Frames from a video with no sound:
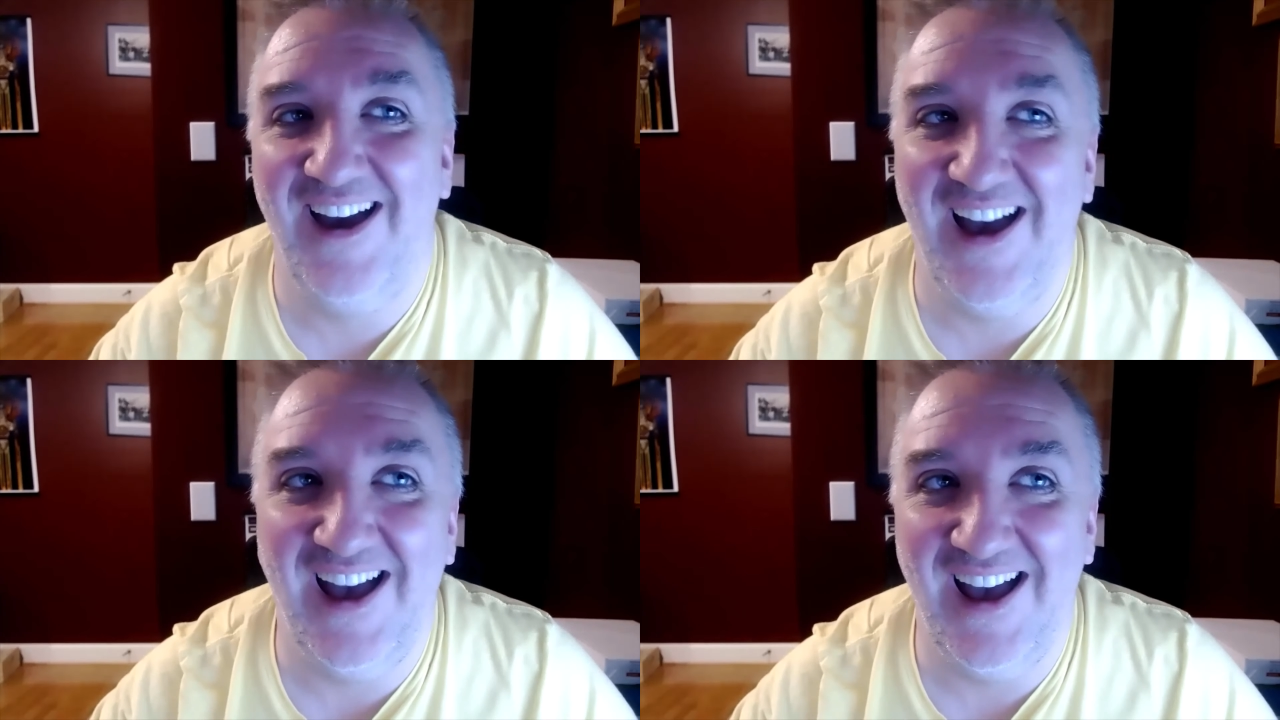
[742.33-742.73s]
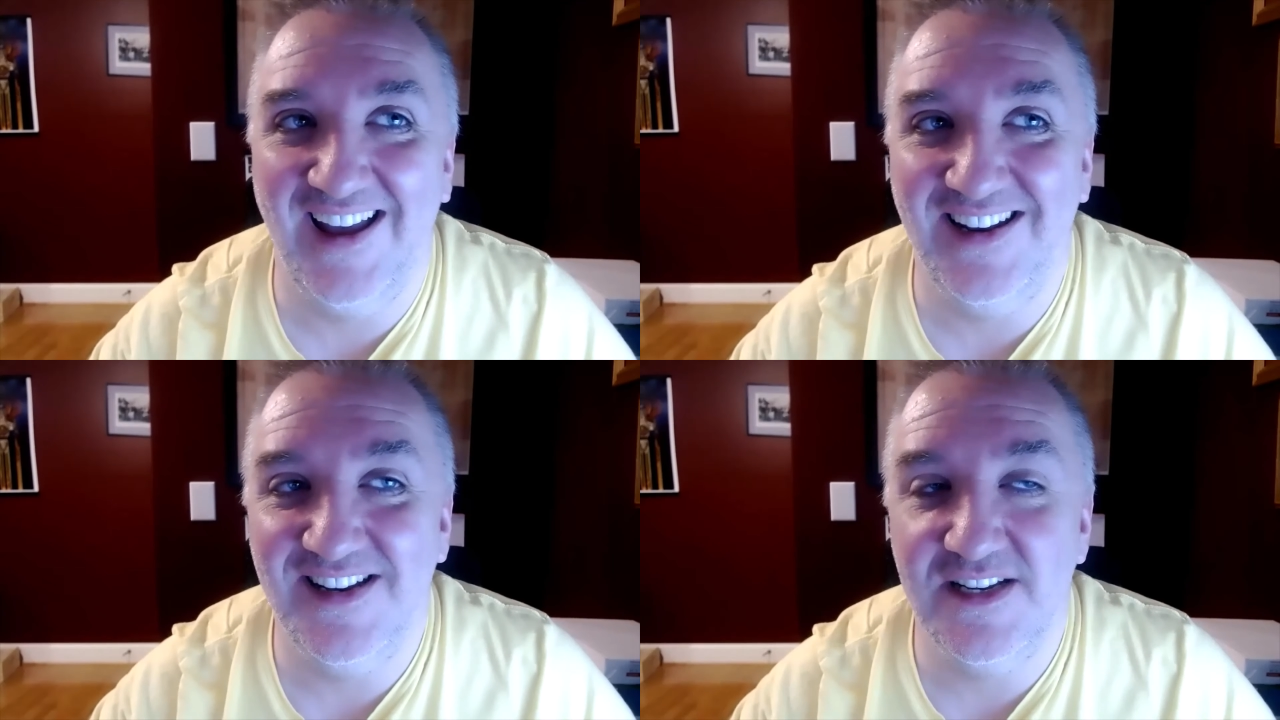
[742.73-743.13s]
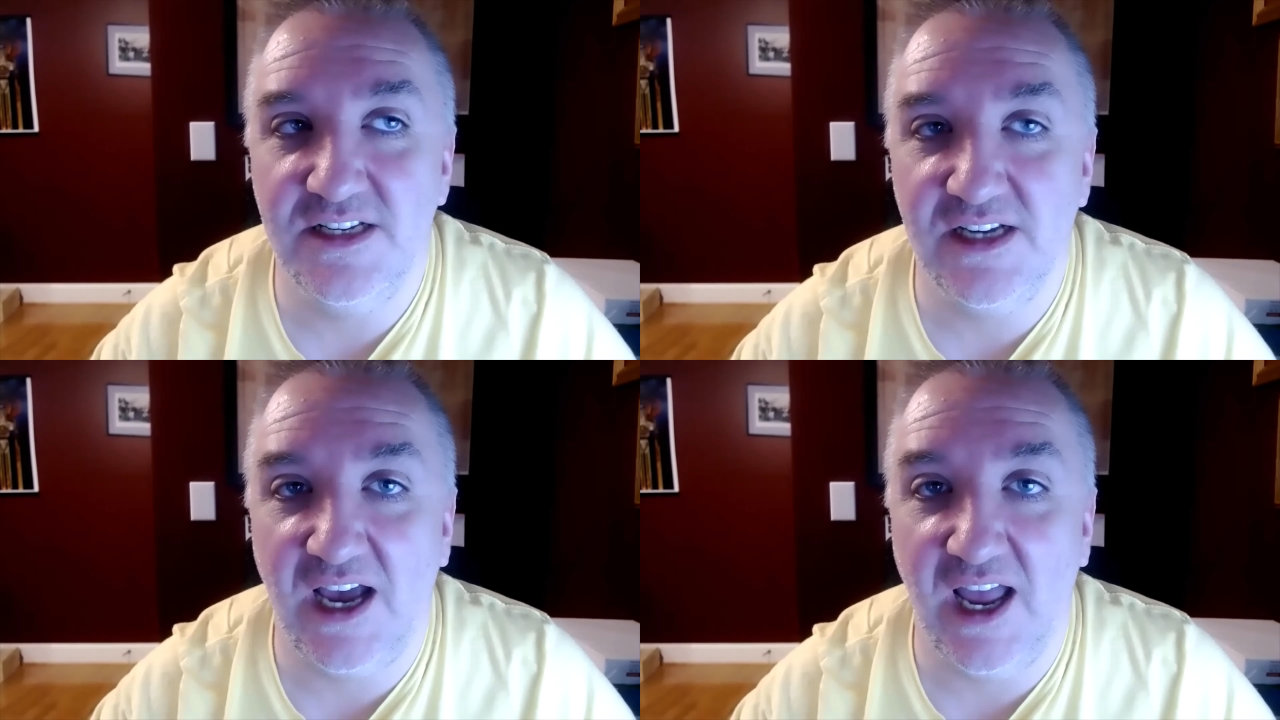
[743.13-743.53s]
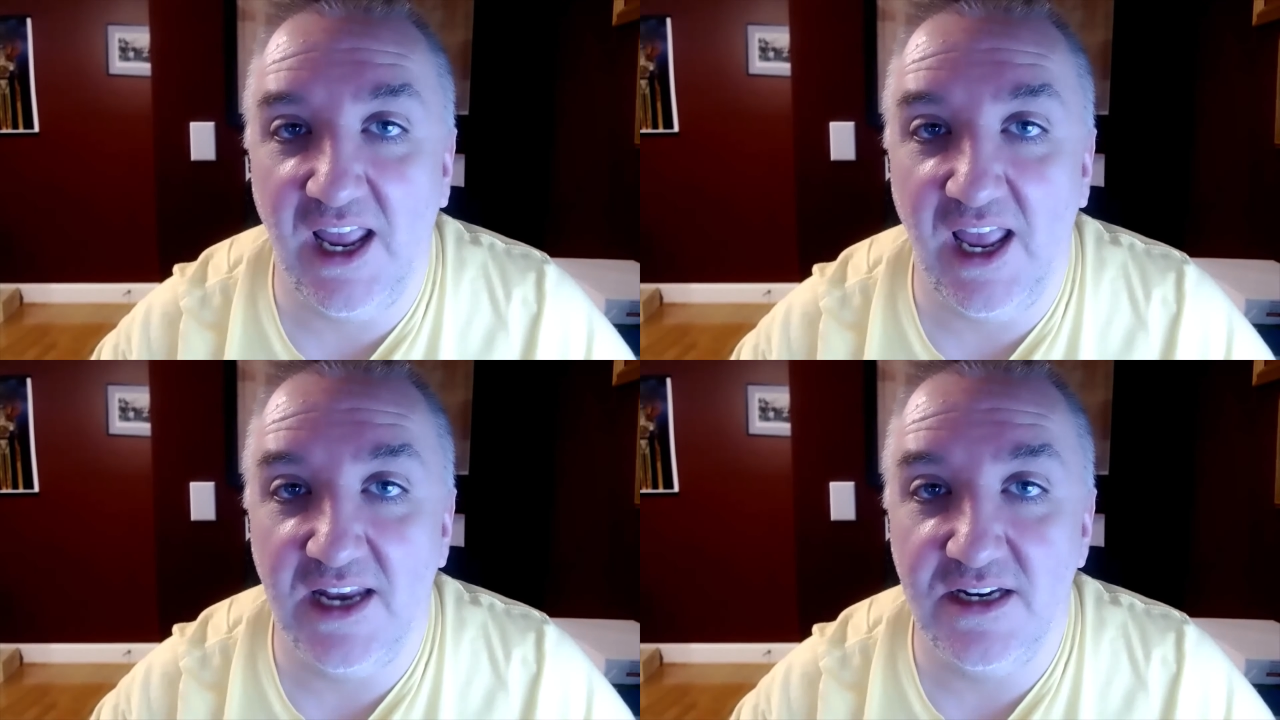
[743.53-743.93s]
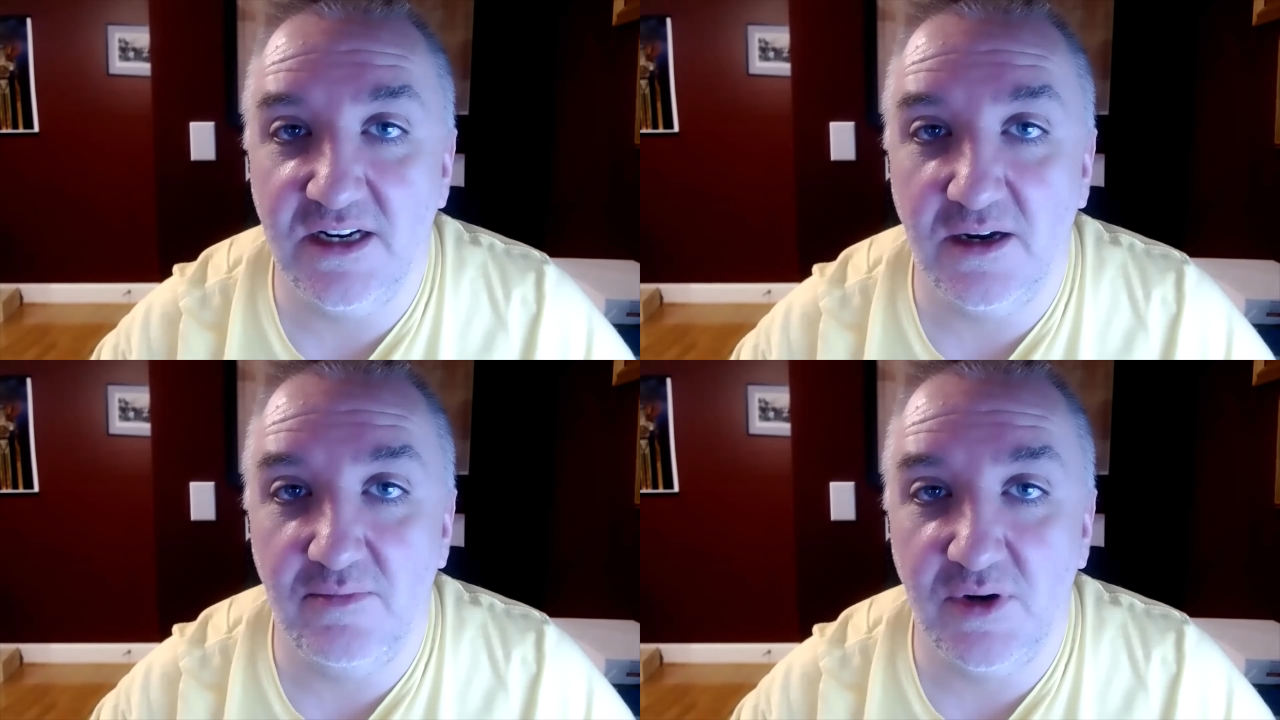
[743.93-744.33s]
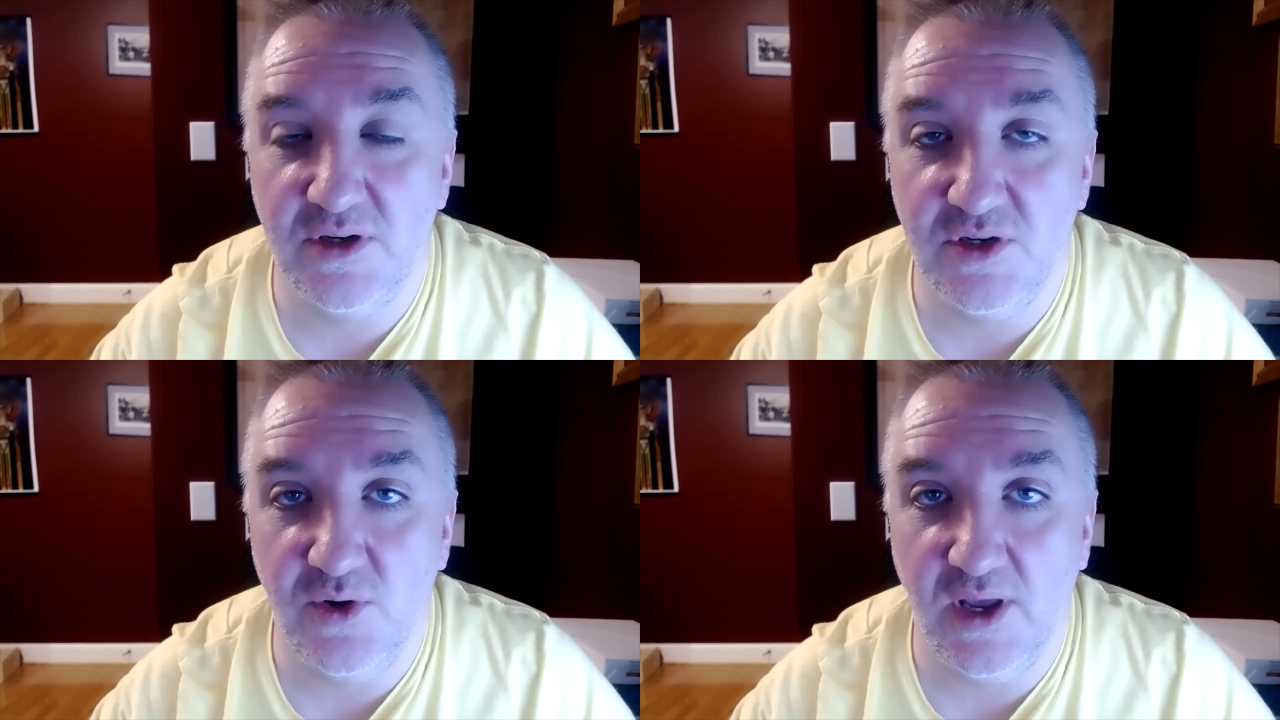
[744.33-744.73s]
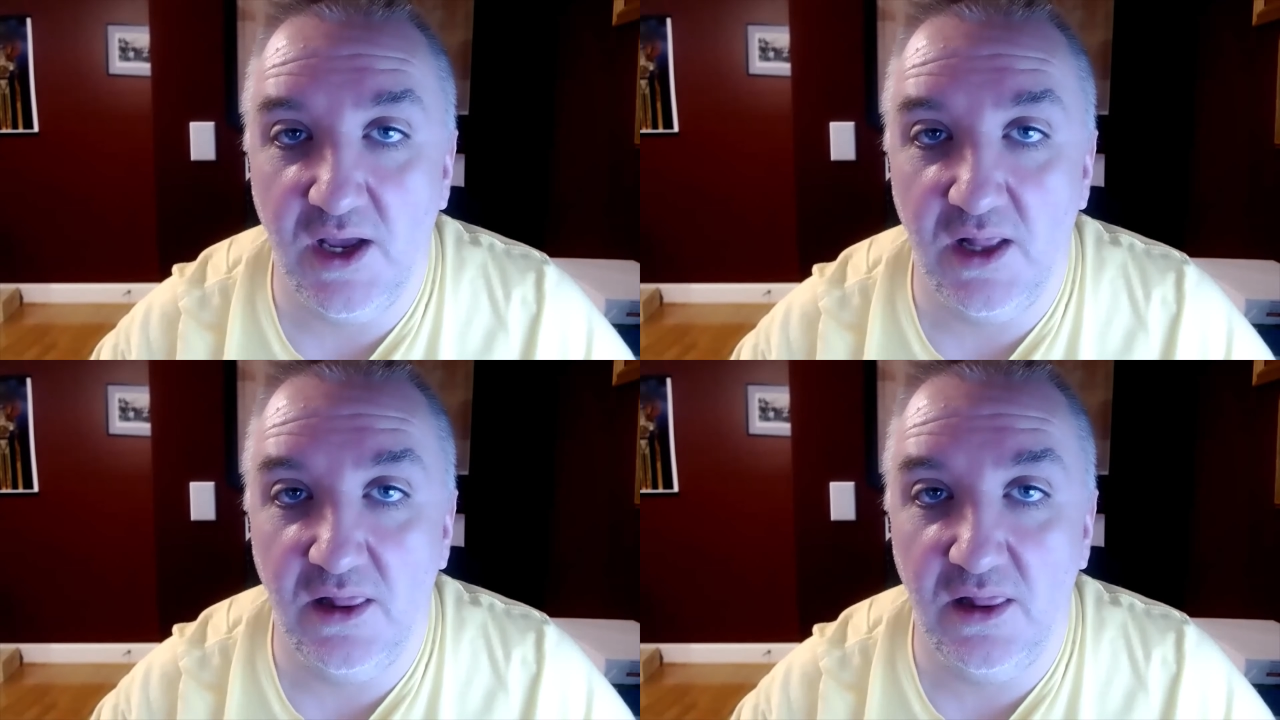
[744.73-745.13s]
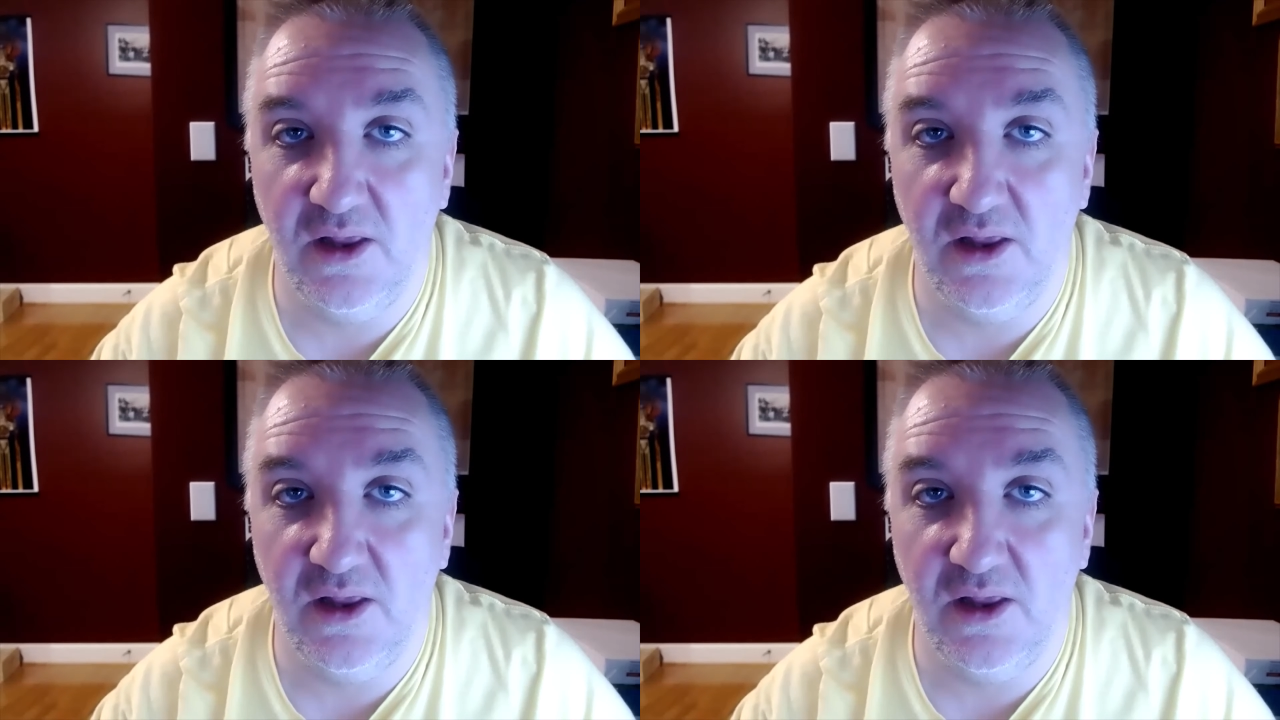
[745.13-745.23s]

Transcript: and I ended up doing a